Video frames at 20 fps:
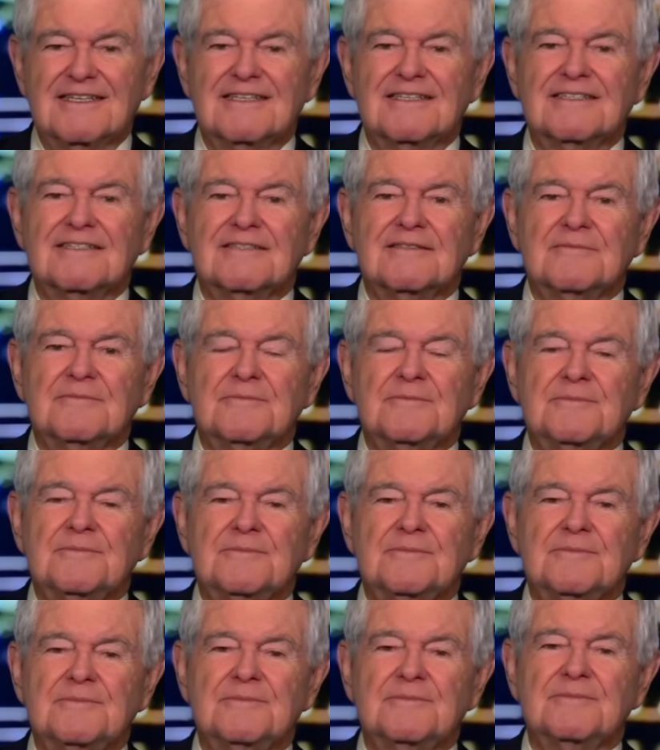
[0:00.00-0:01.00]

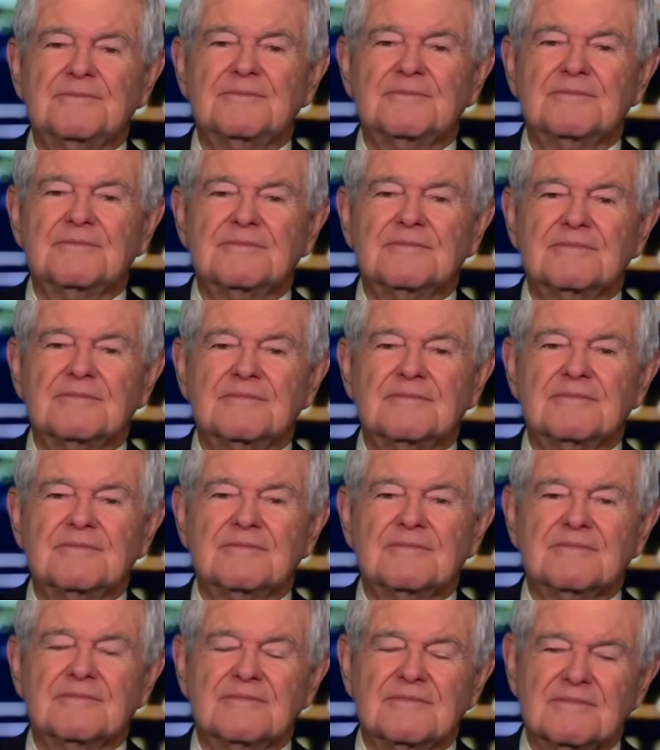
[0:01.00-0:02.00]

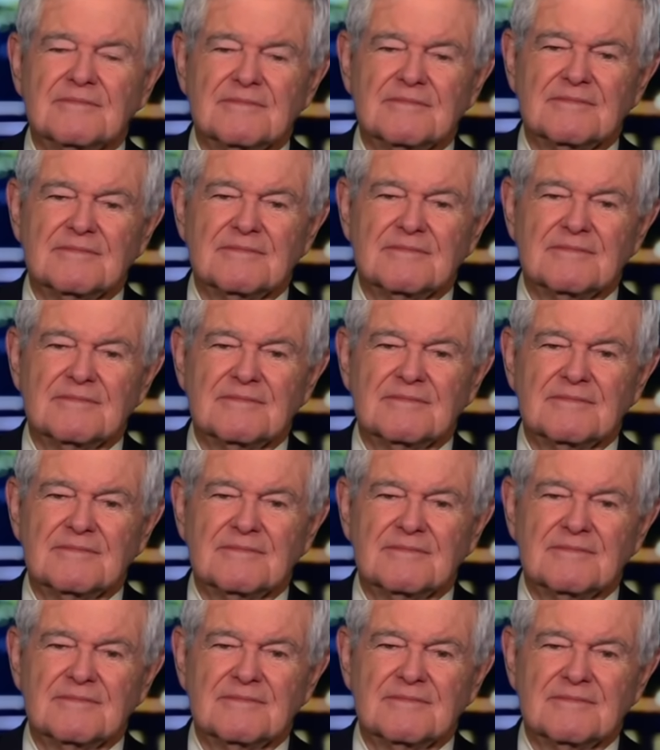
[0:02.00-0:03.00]

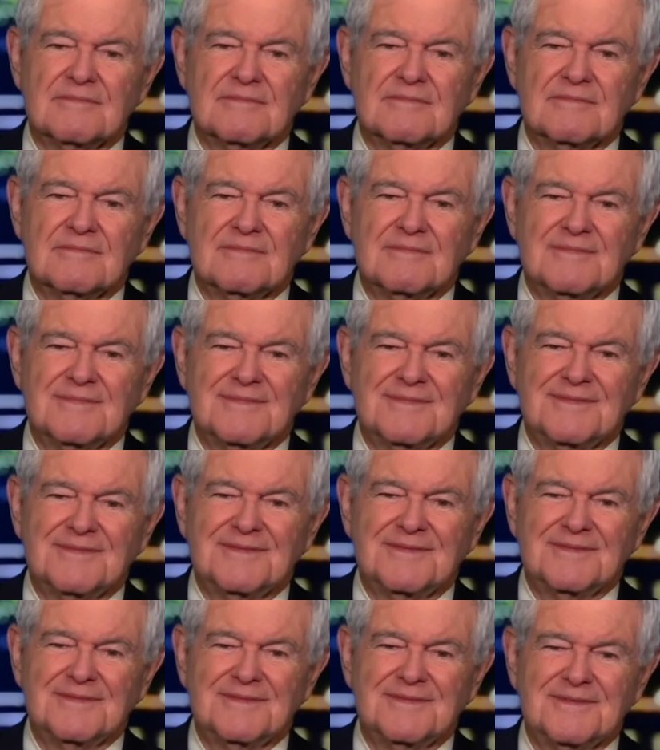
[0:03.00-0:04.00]

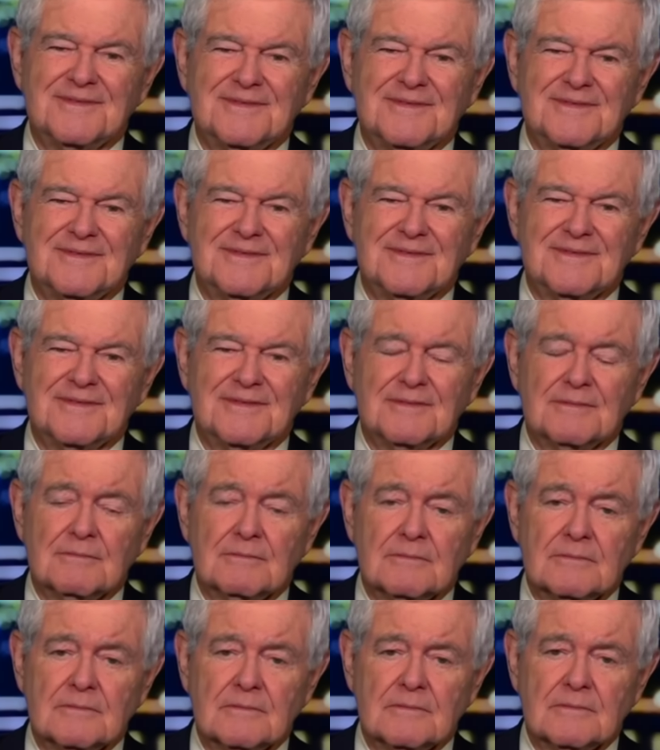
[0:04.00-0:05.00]

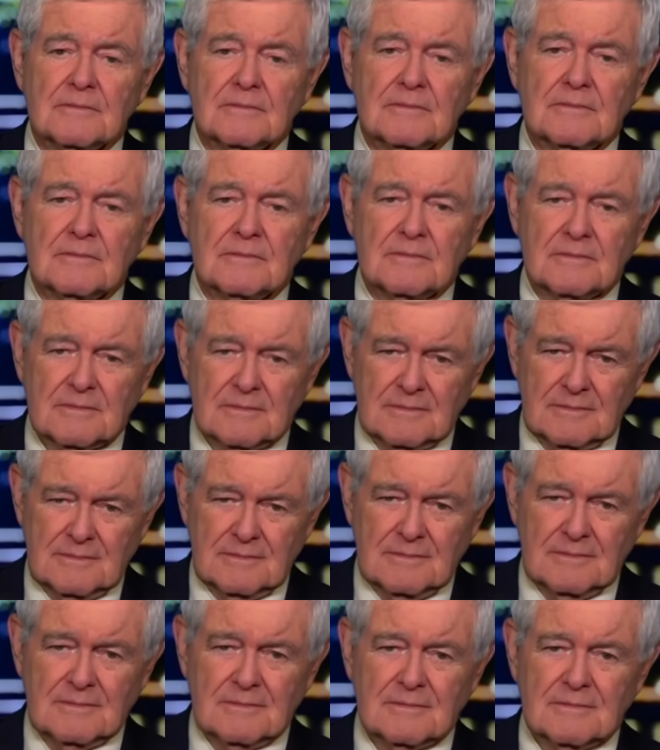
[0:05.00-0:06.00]

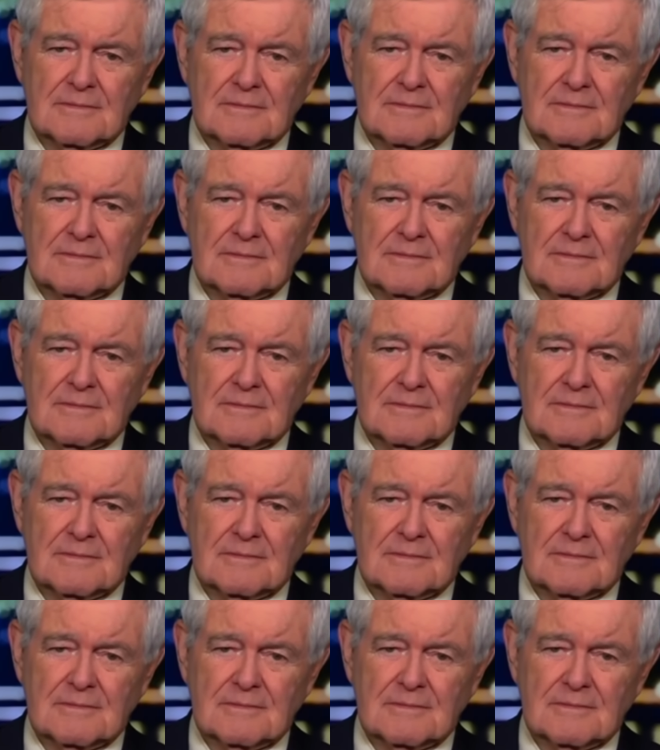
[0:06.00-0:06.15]
No words are spoken by the person on screen.